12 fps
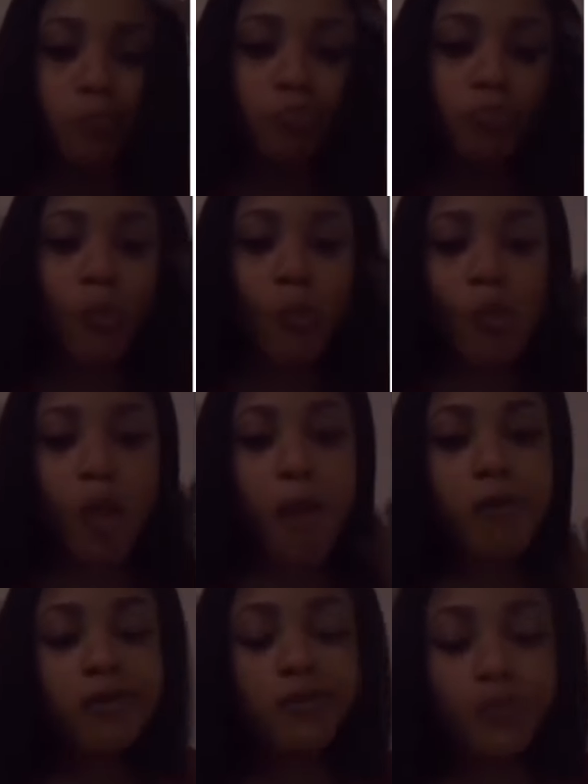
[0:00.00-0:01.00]

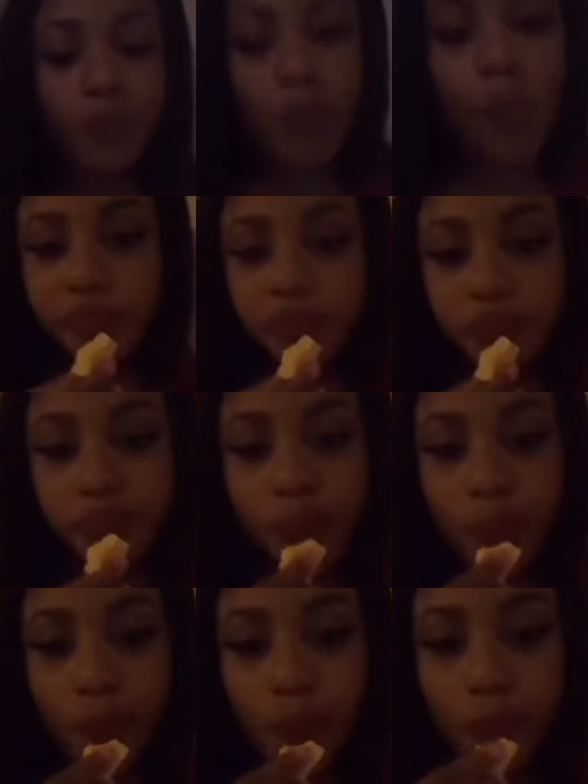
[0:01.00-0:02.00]
because it stirred up
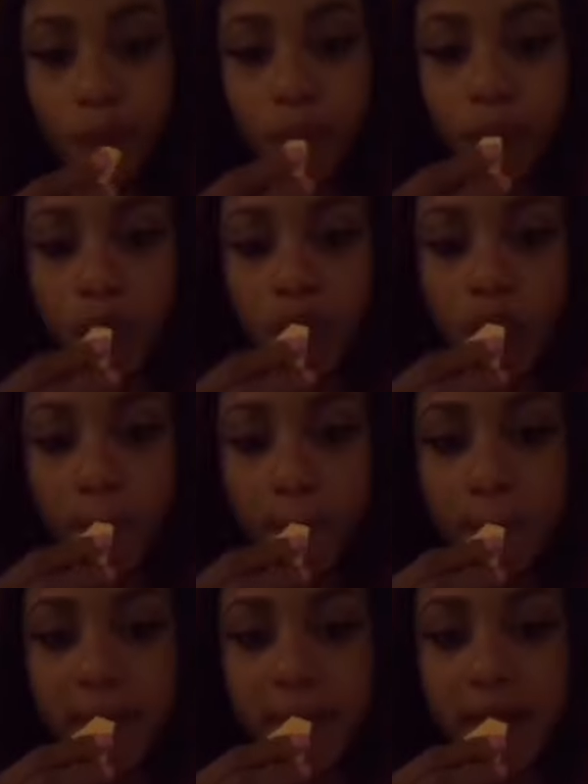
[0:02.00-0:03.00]
a lot of
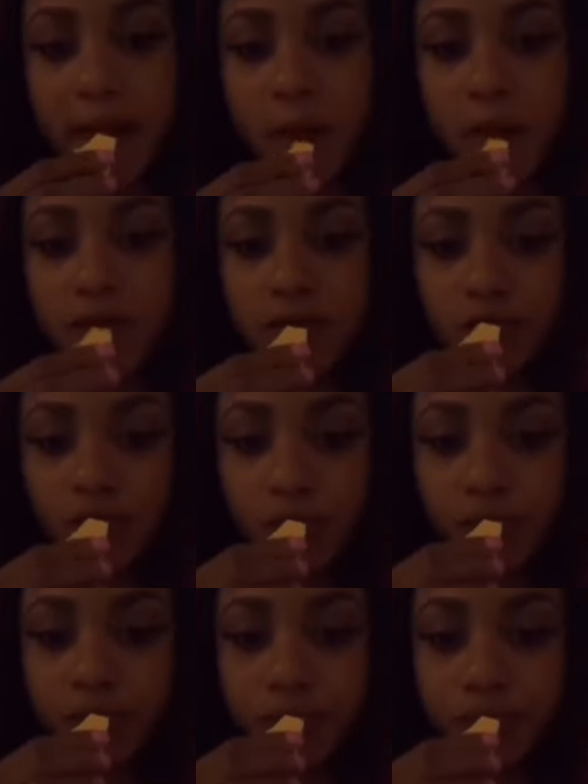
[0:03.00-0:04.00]
bad
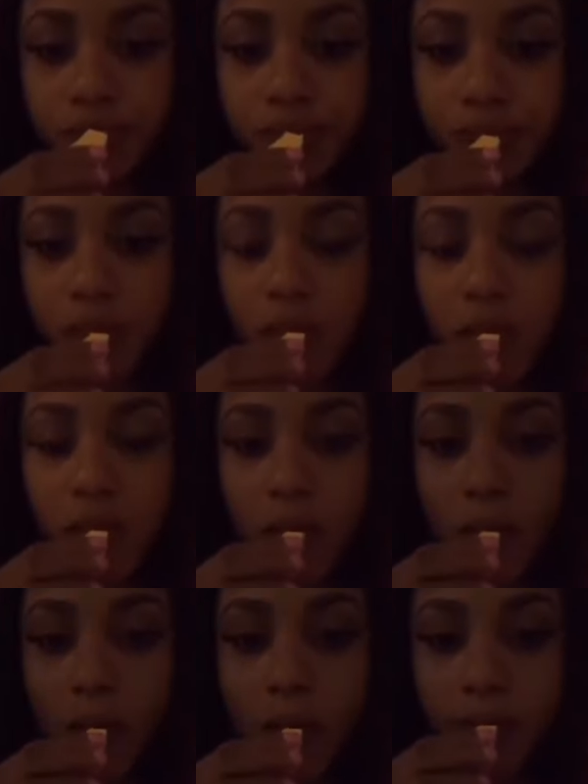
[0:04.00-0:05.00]

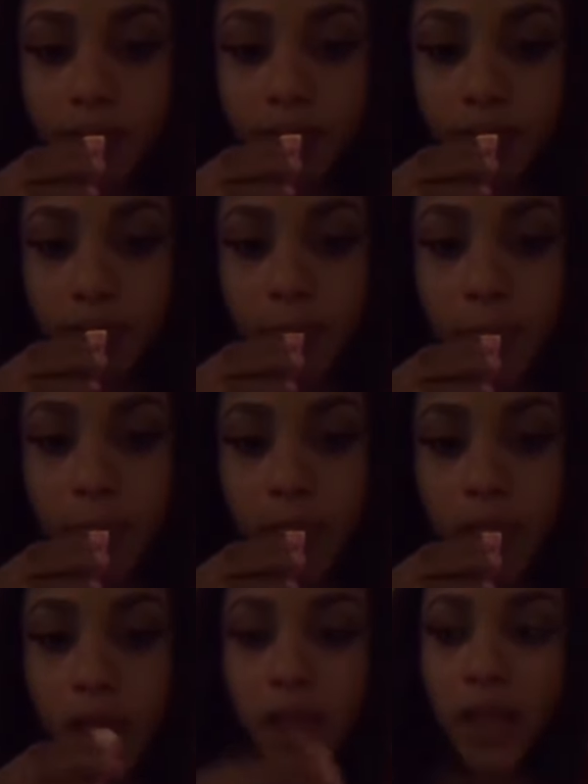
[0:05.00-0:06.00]
comments. I
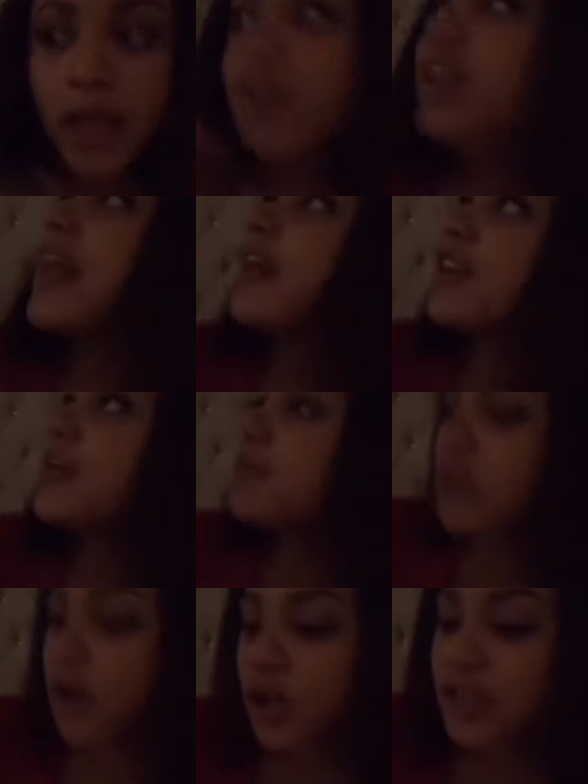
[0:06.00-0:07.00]
mean, to
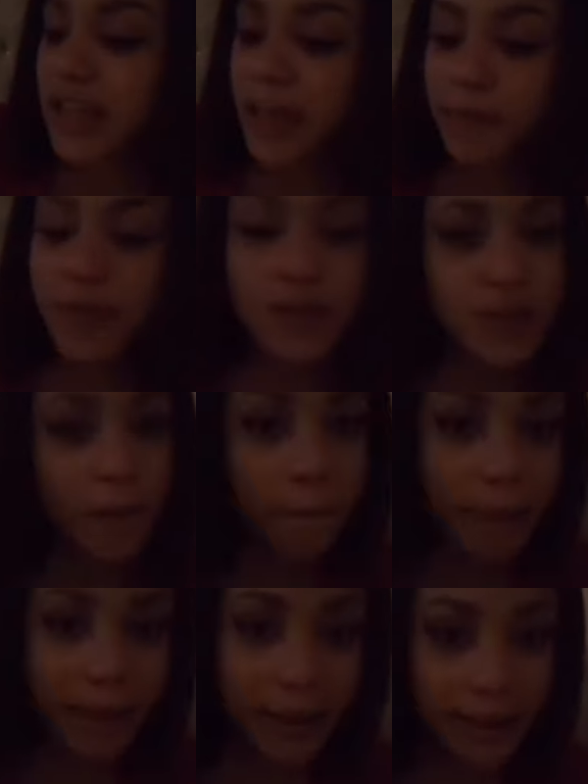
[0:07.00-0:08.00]
me, Ishawna can
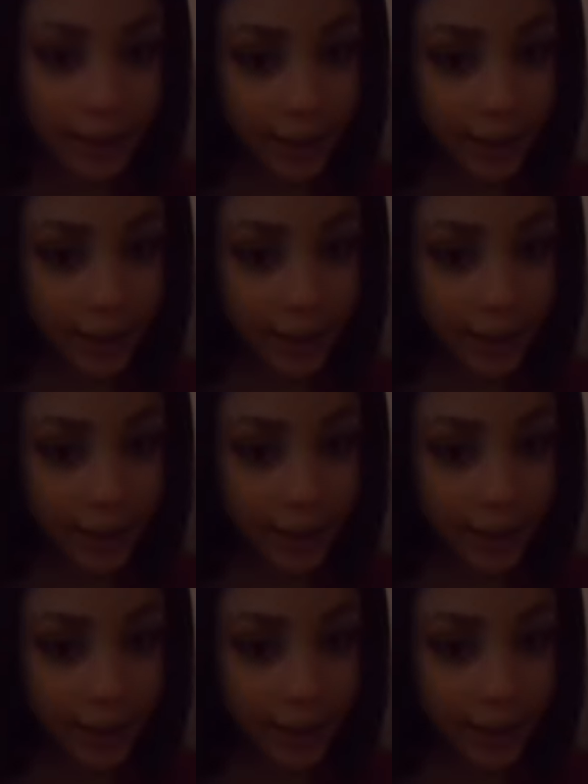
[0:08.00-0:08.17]
say, baby,